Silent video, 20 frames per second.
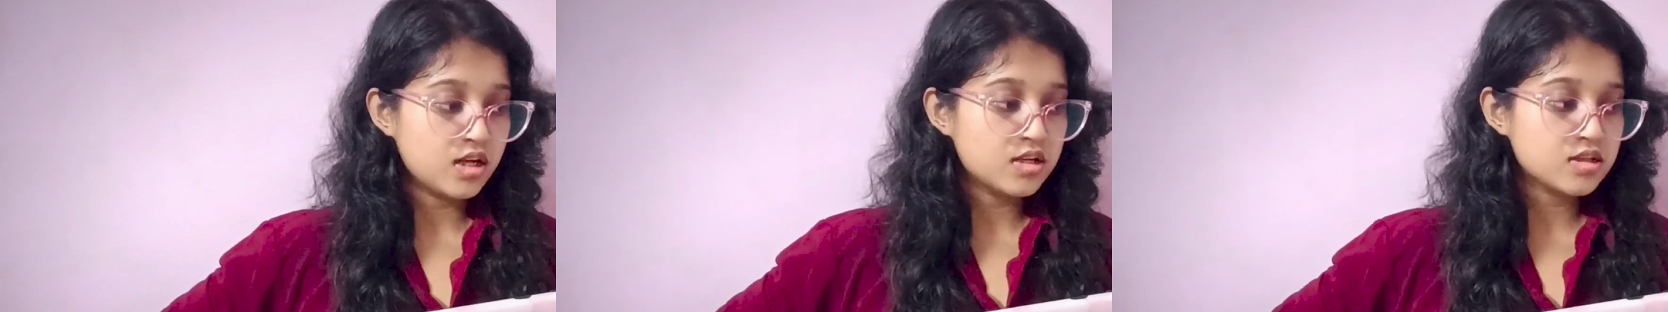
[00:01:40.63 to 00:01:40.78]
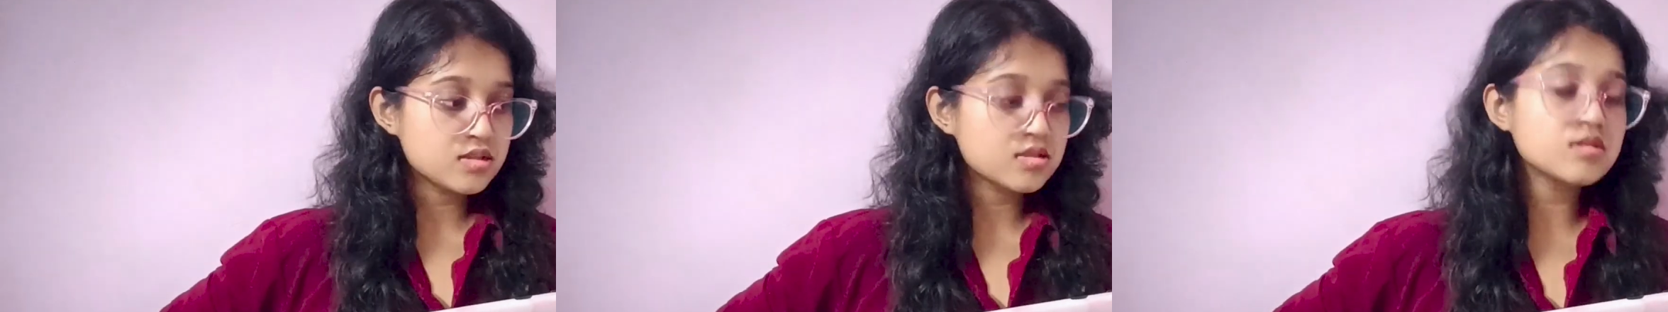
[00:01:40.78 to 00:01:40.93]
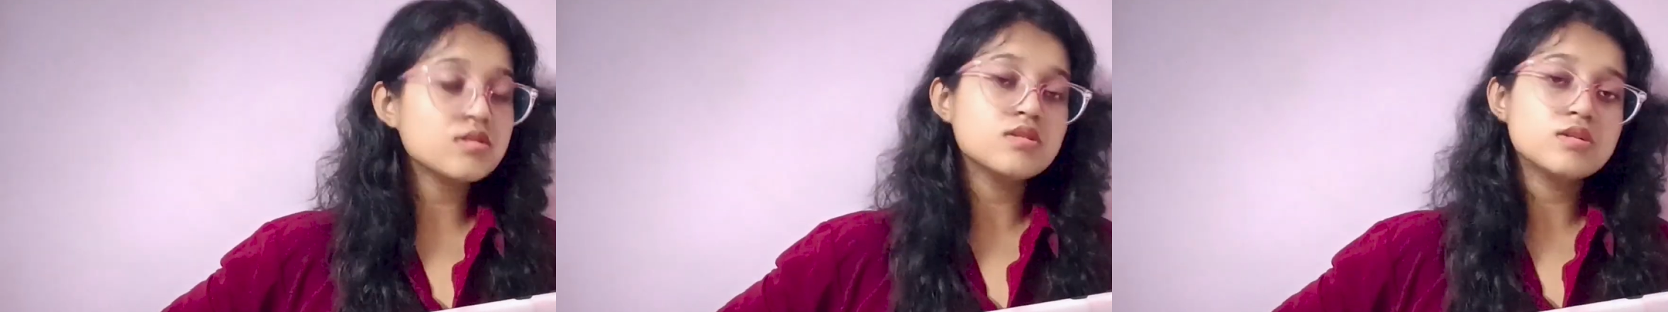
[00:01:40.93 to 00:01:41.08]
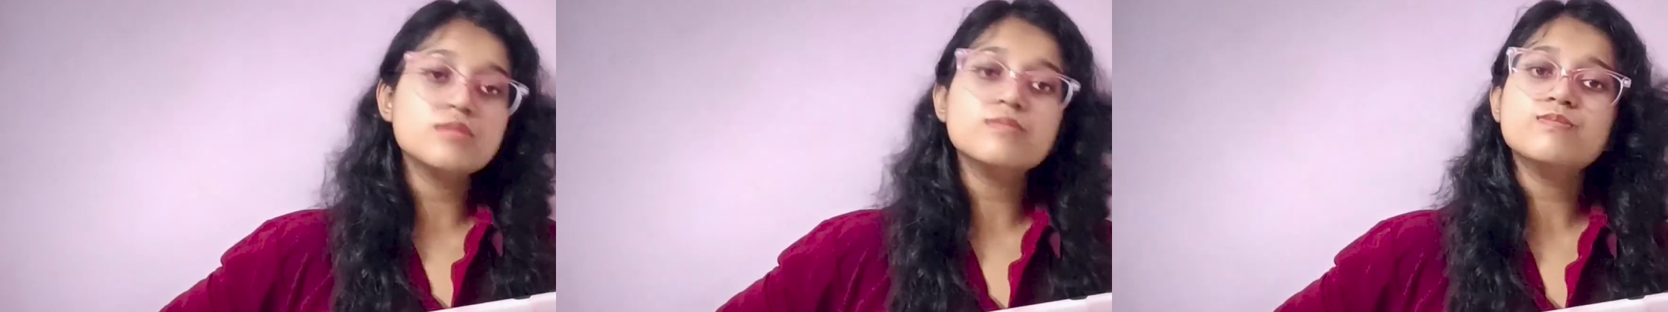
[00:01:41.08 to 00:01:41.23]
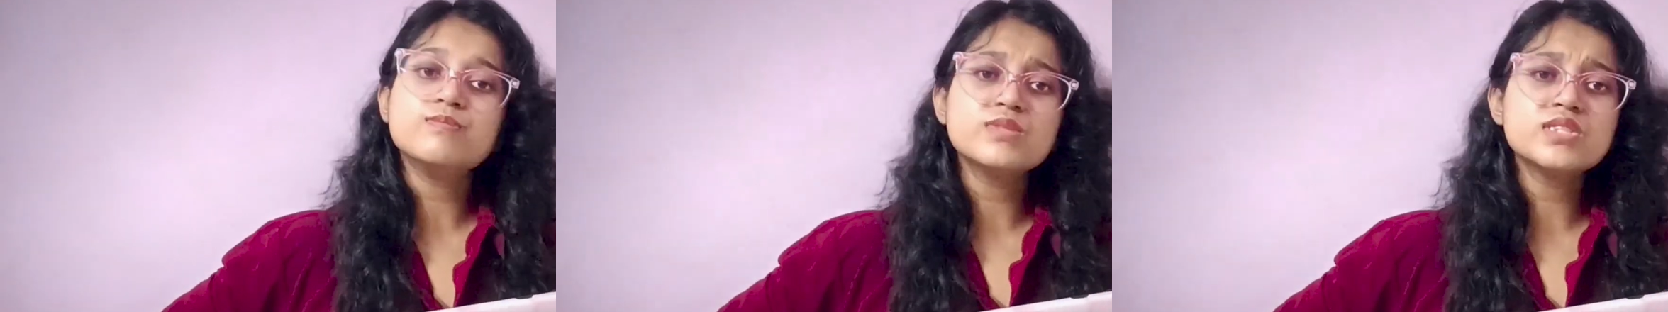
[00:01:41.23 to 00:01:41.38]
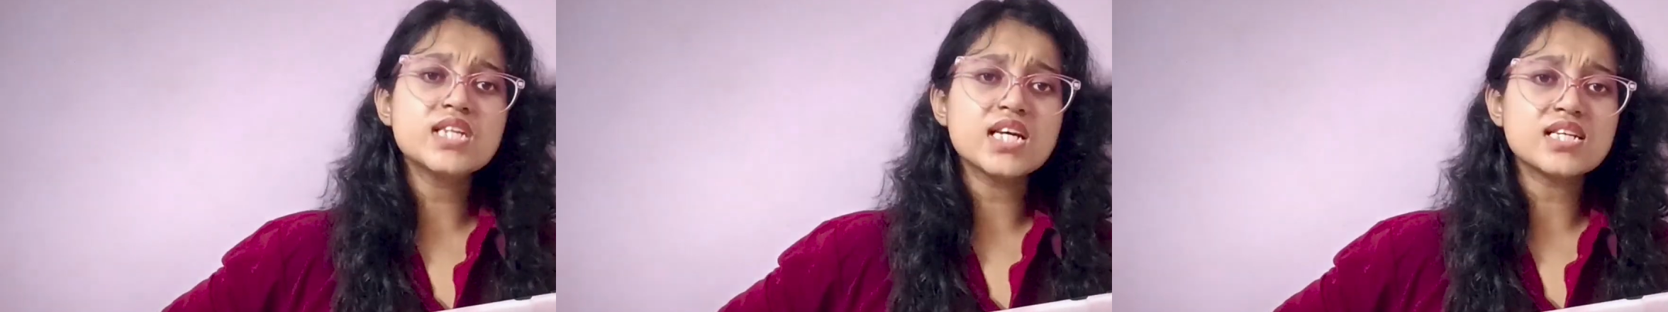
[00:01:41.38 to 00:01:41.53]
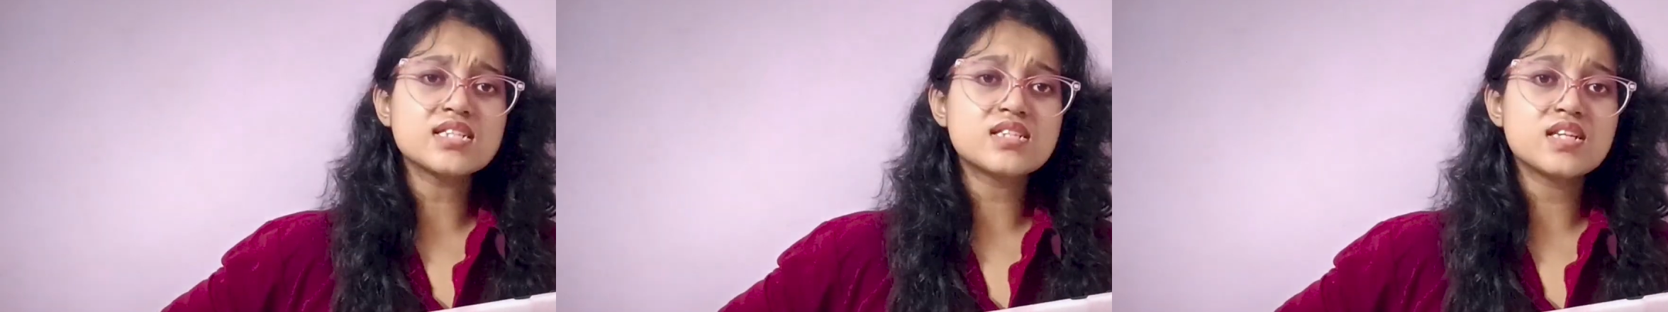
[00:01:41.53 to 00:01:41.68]
so
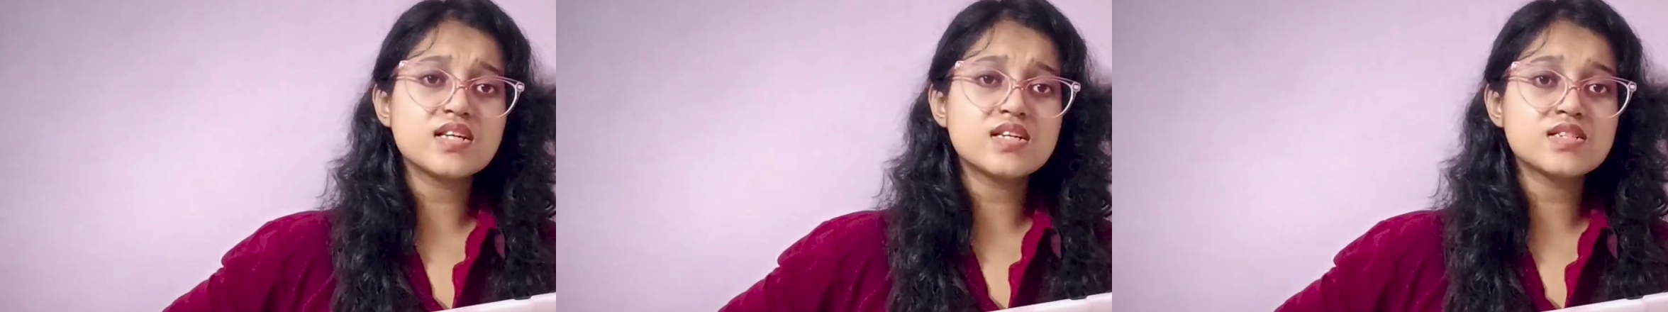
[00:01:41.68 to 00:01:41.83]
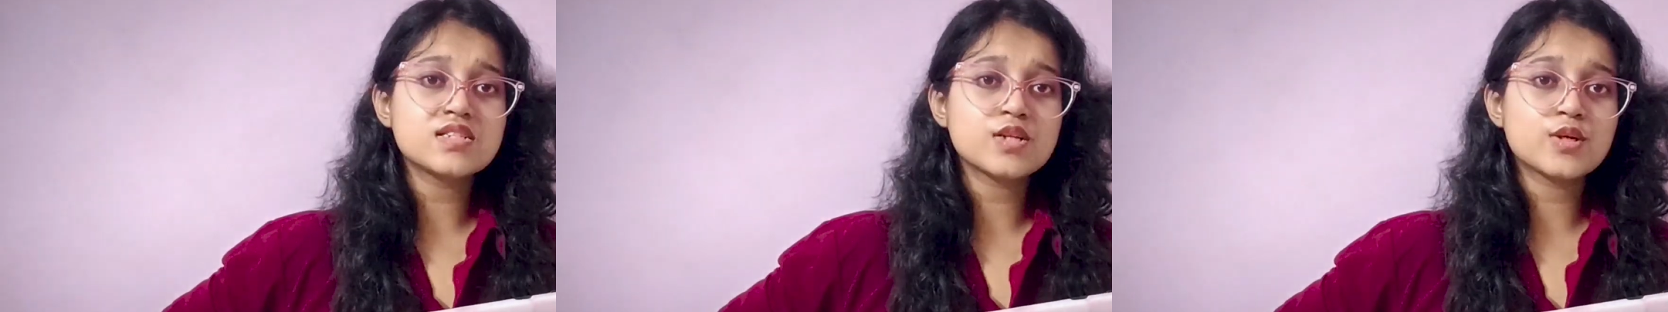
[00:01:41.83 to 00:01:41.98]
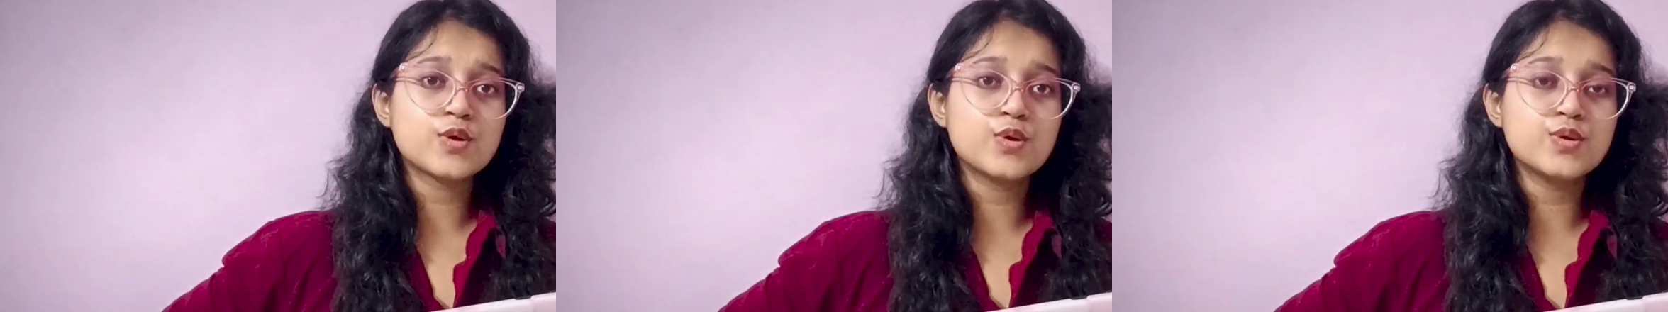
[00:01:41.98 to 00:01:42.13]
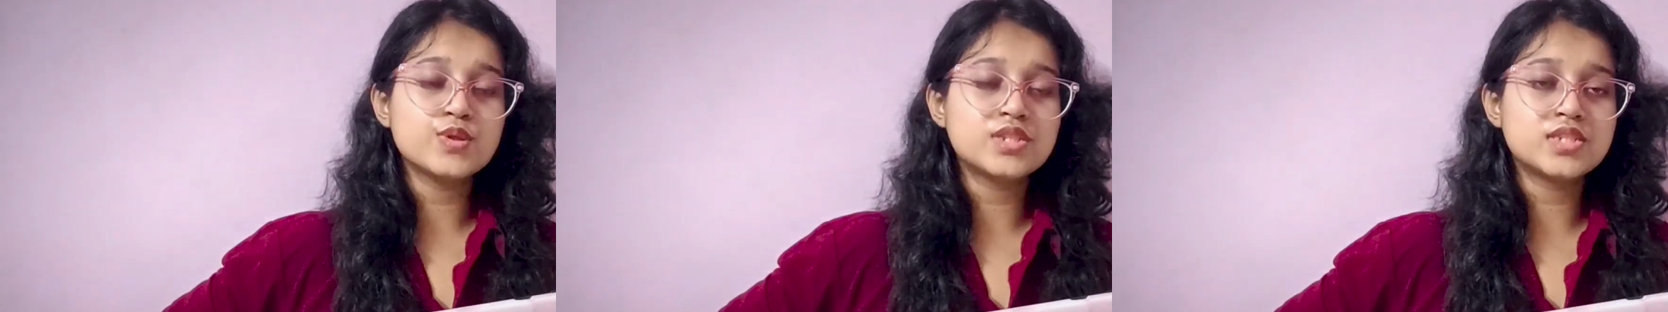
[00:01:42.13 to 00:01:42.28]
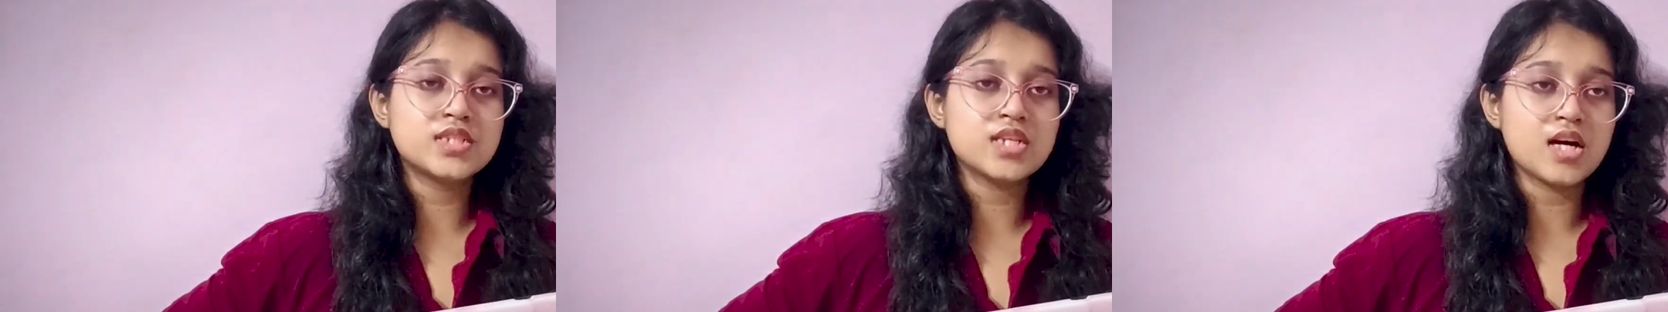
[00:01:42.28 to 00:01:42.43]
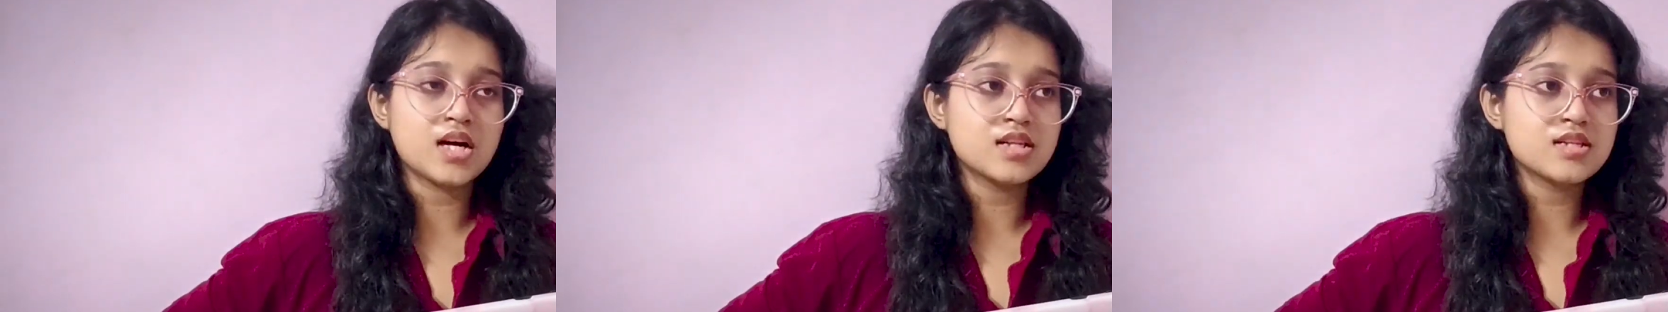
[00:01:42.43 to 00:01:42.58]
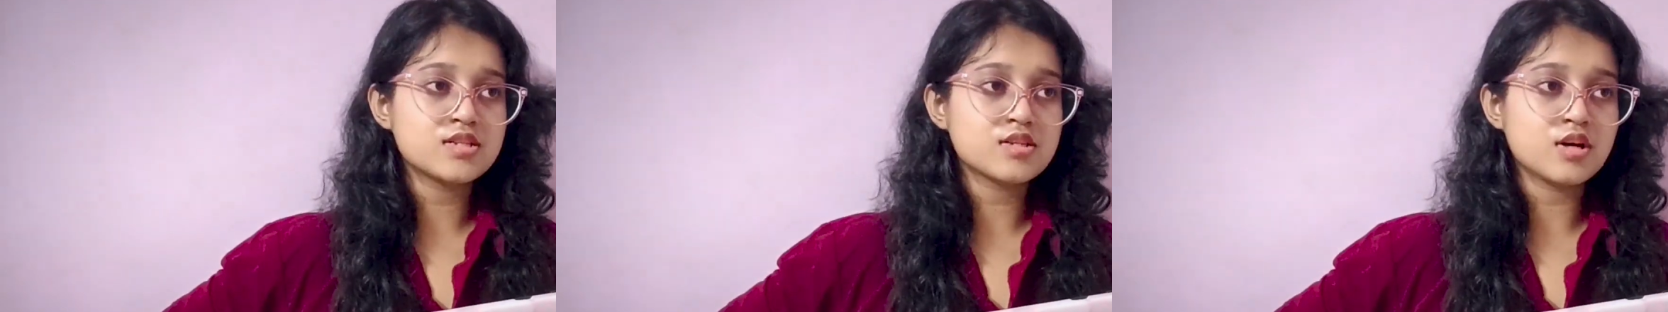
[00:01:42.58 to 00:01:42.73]
yes, there is a good
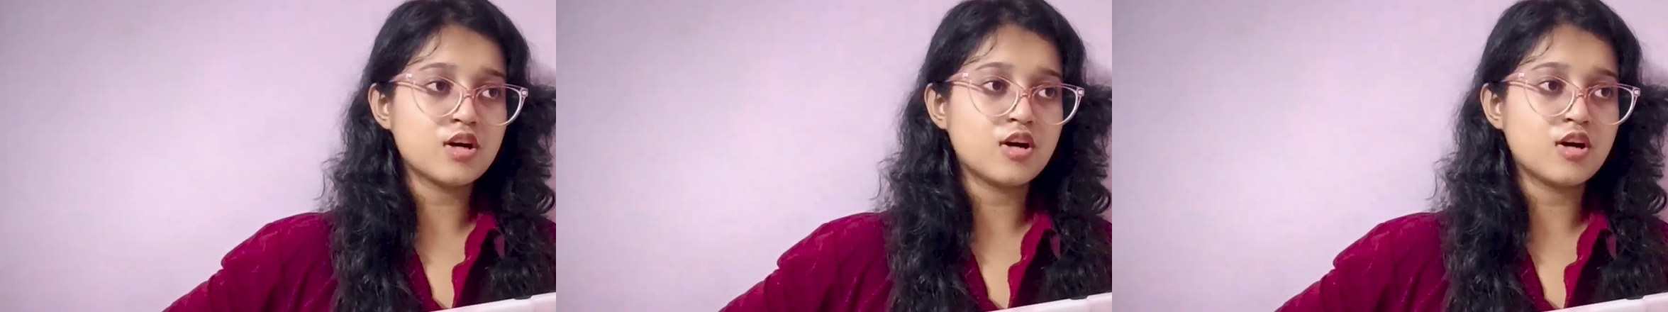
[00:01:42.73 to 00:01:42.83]
chance